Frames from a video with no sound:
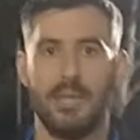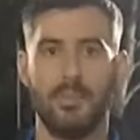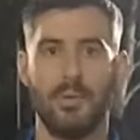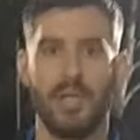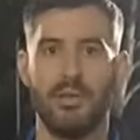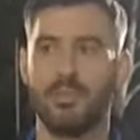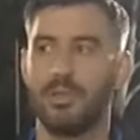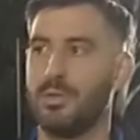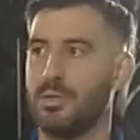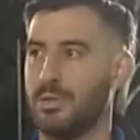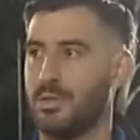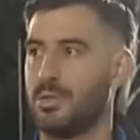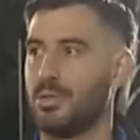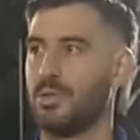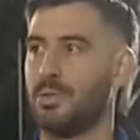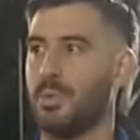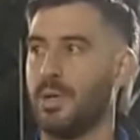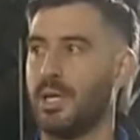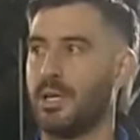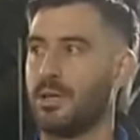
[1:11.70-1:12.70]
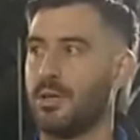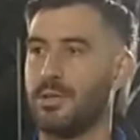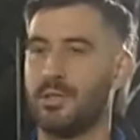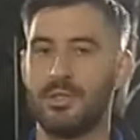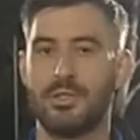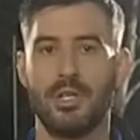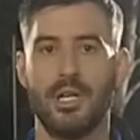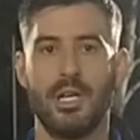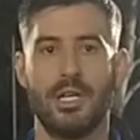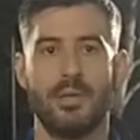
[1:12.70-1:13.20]
We'll have a good week on
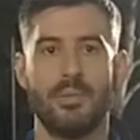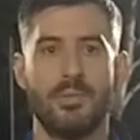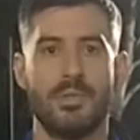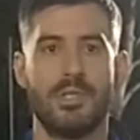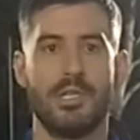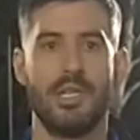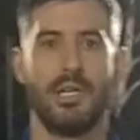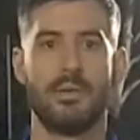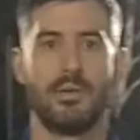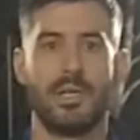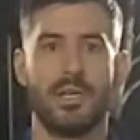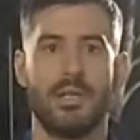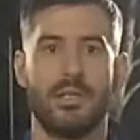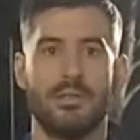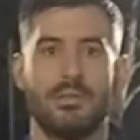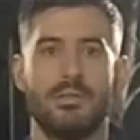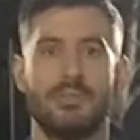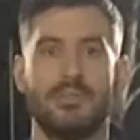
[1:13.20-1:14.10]
the track, yeah. And we'll see how we go.